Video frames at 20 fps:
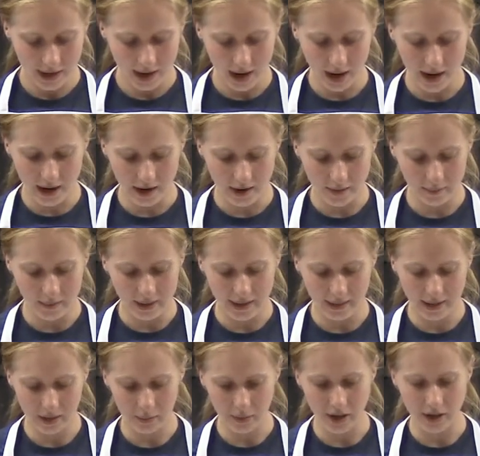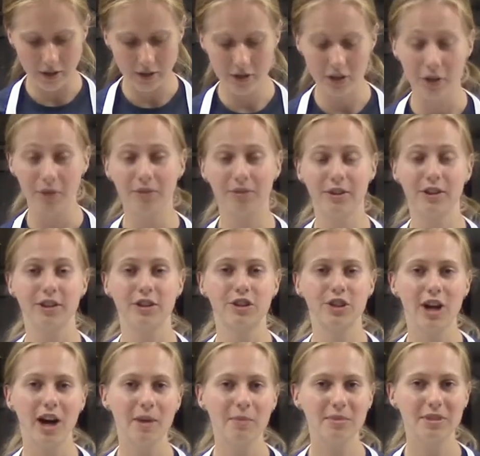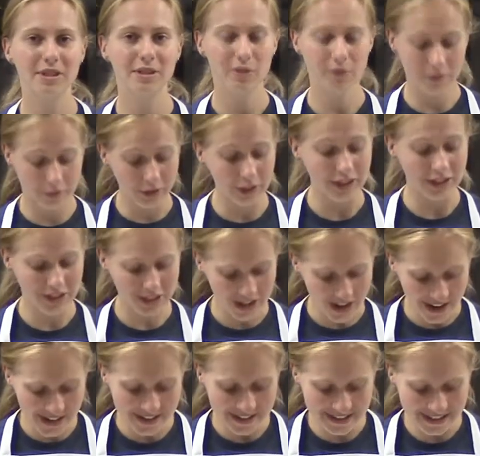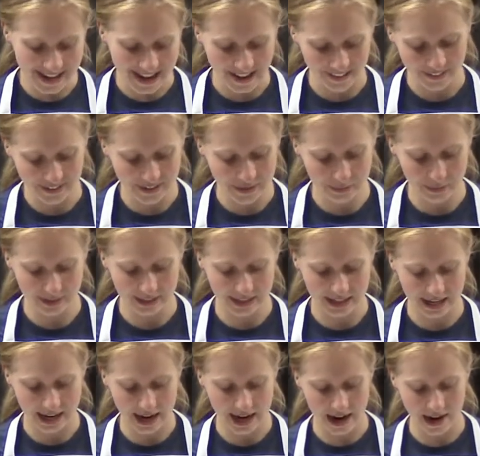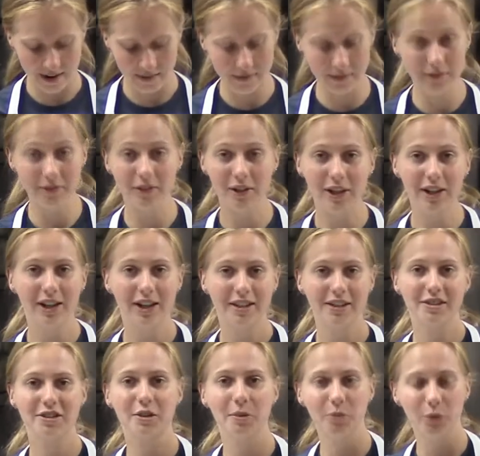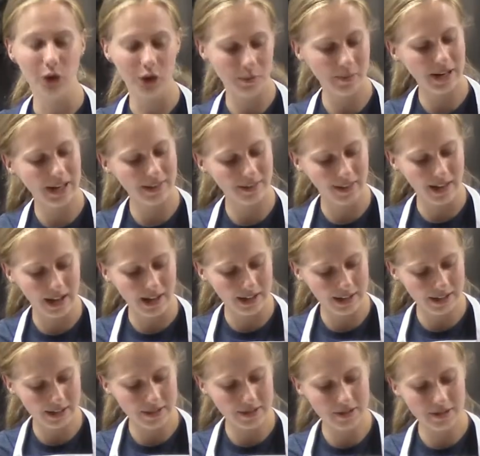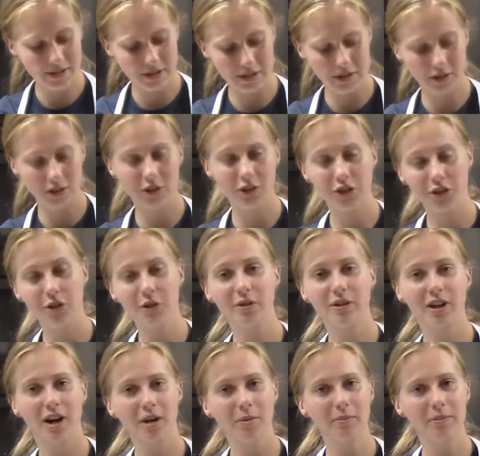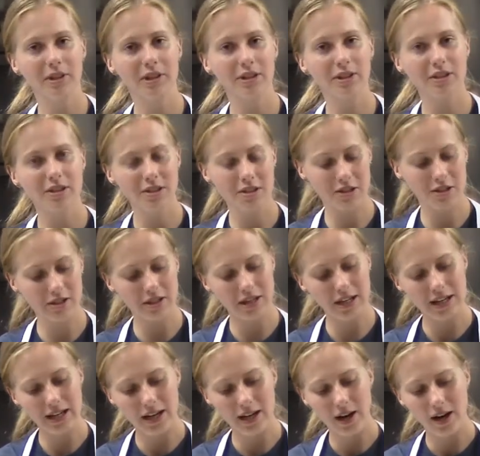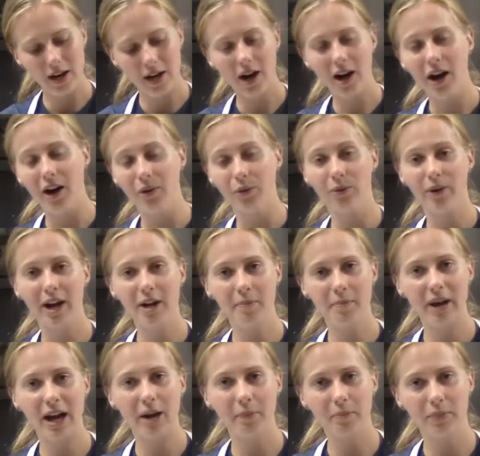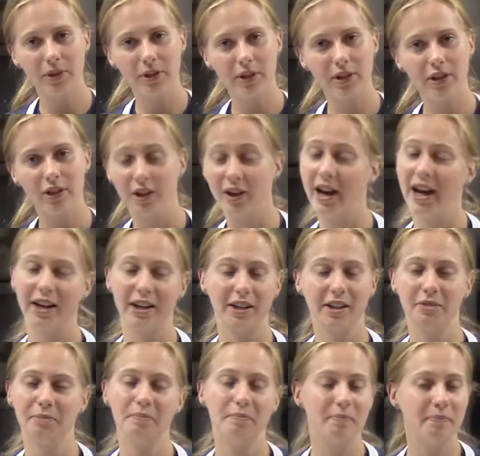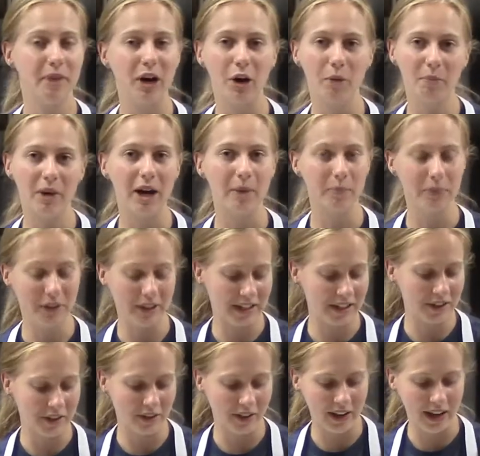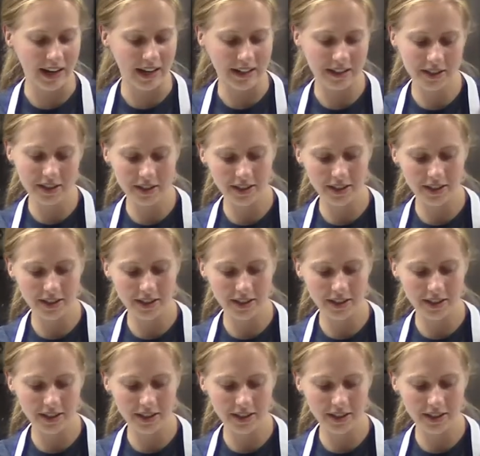And then we also, for the tossed salad, we're gonna have some romaine lettuce, cucumbers, red pepper or any bell pepper that you'd like,